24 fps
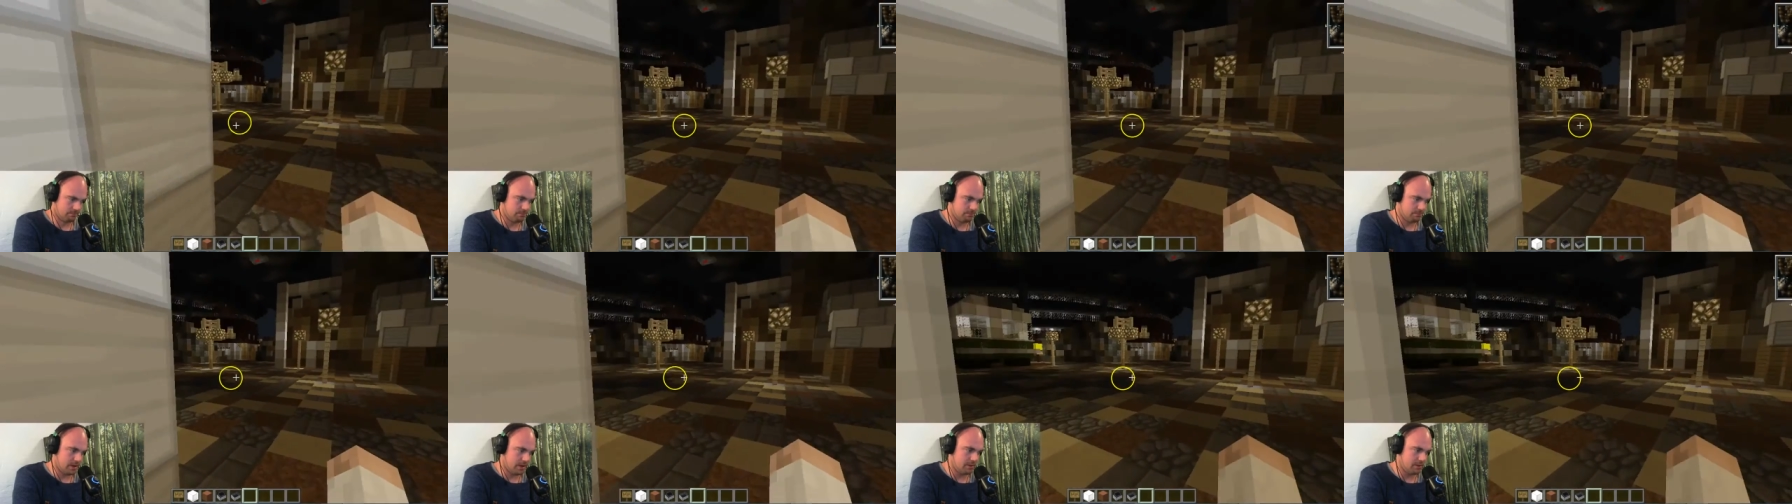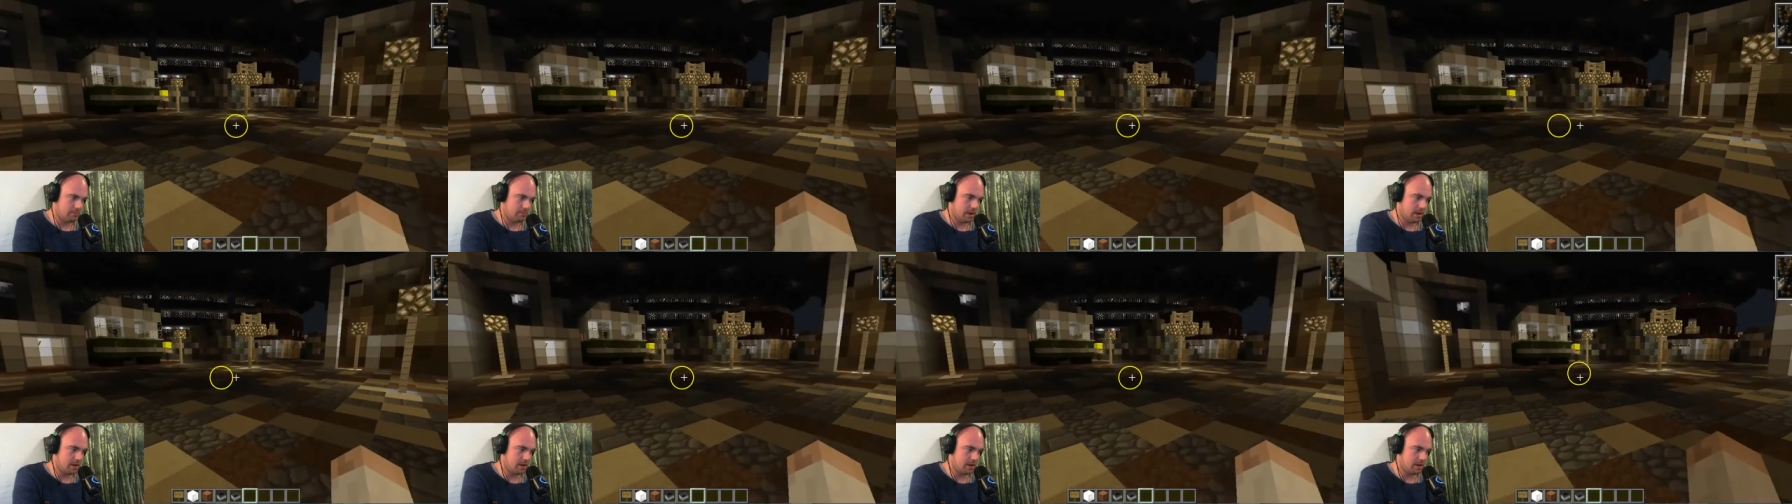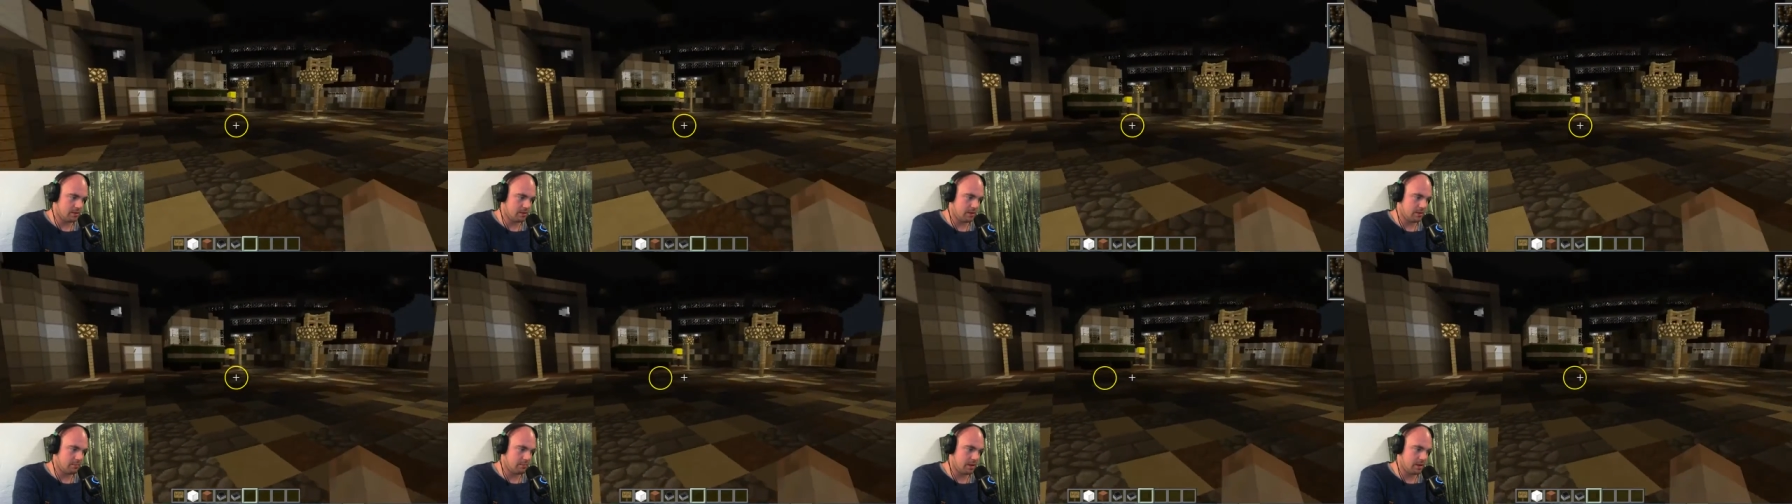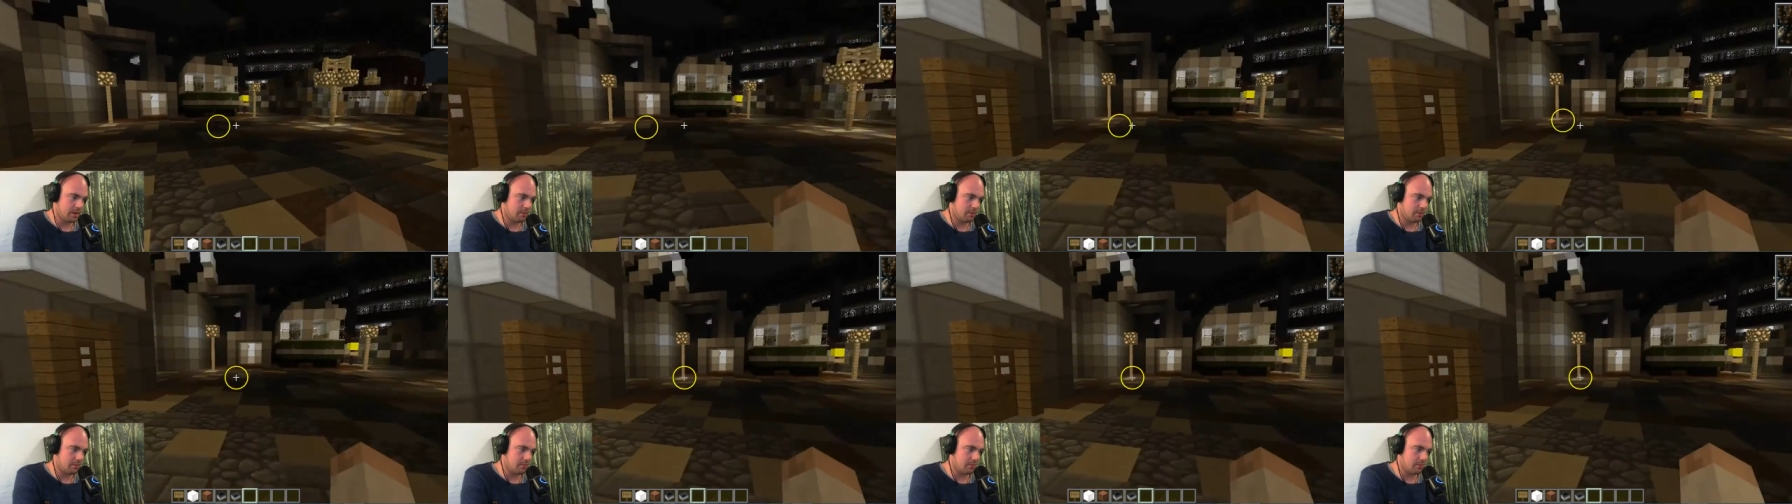by the make
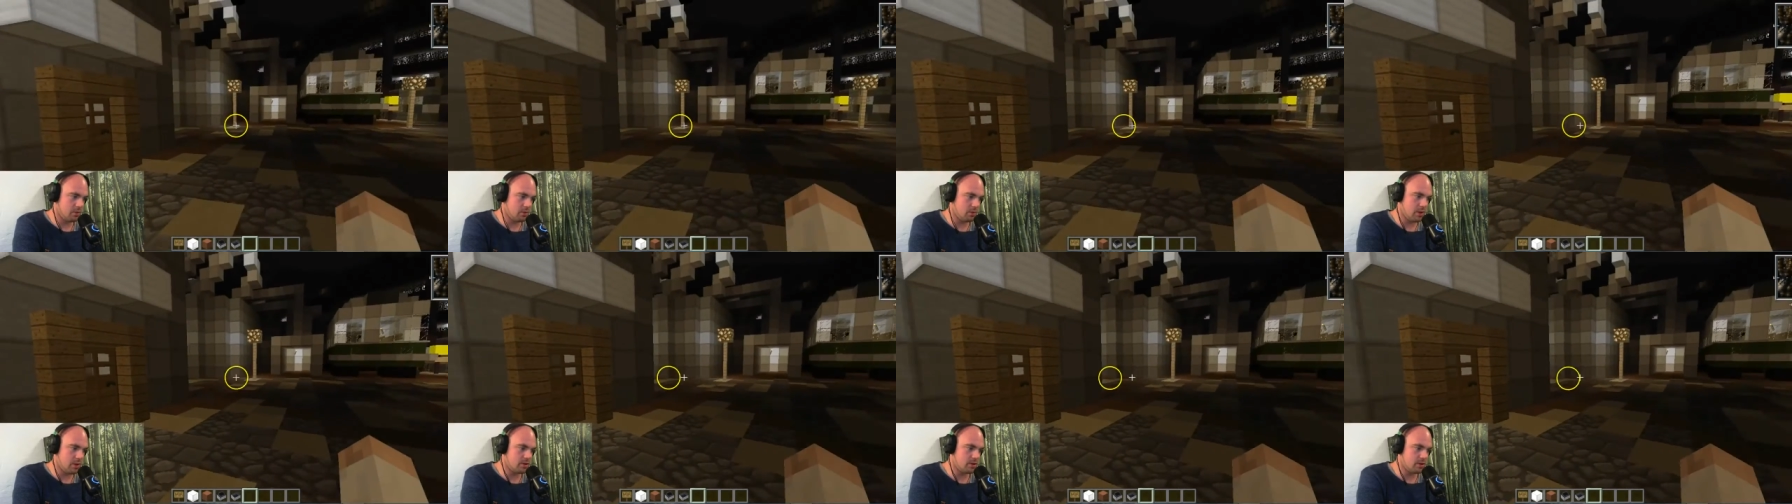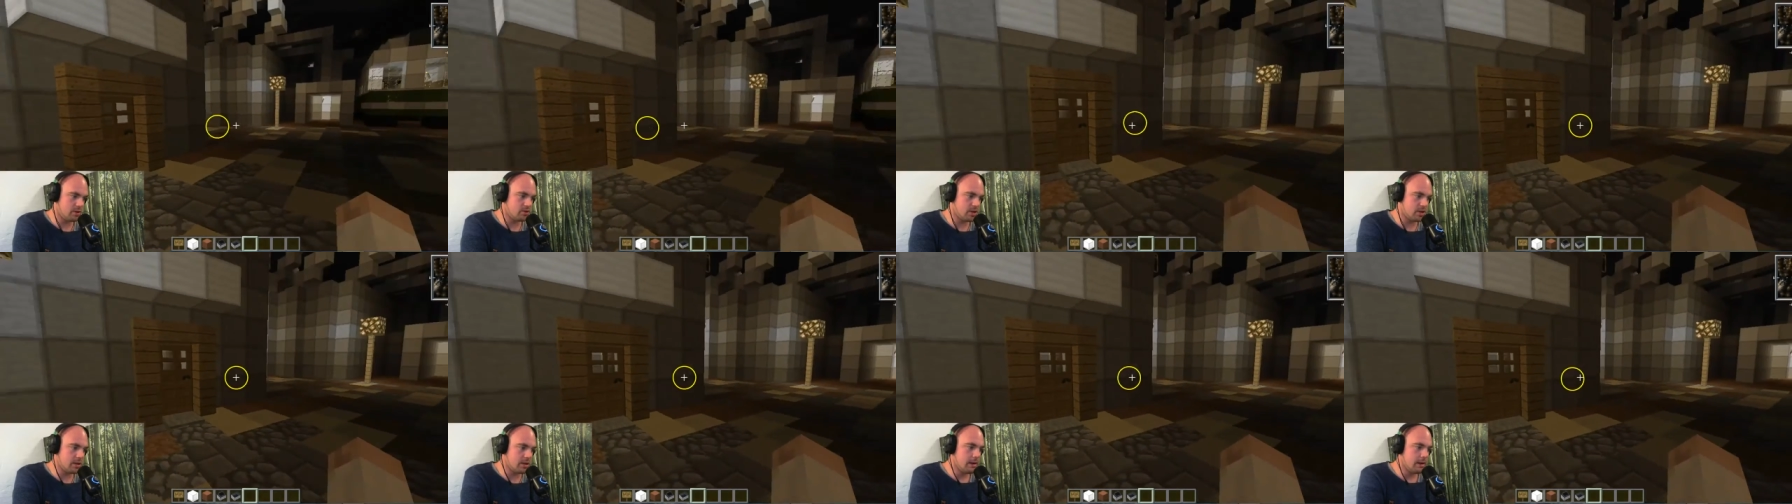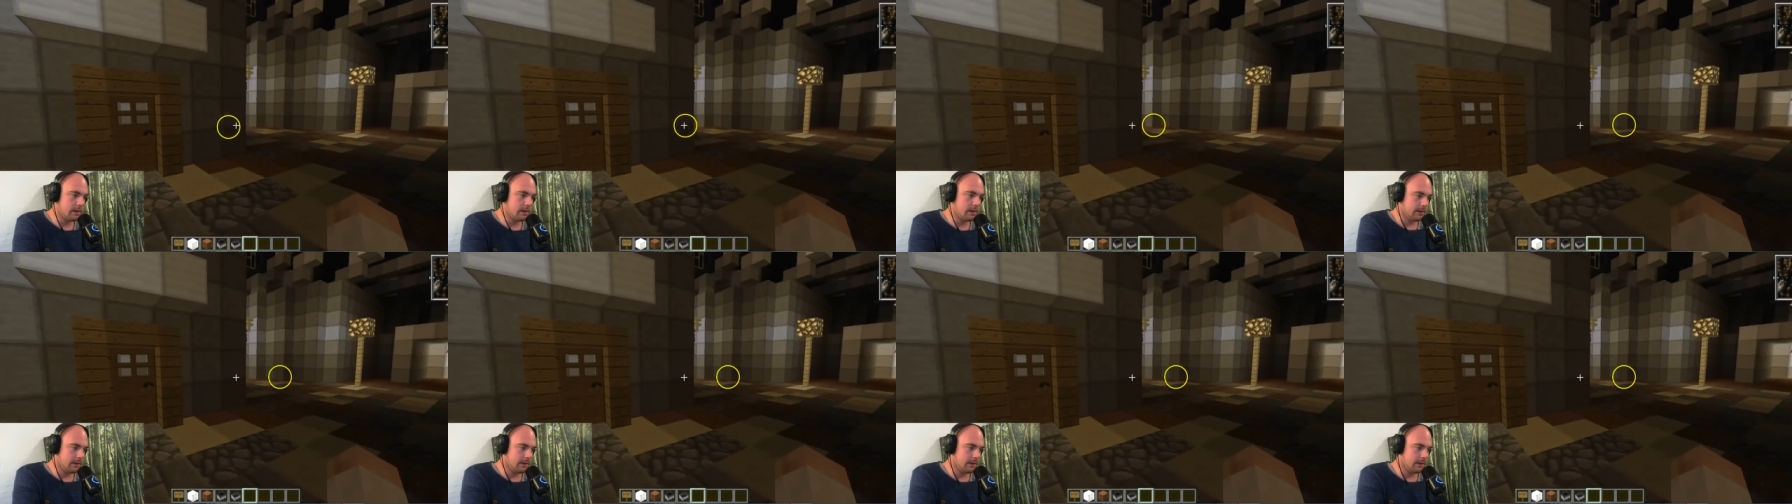by the Mako energy.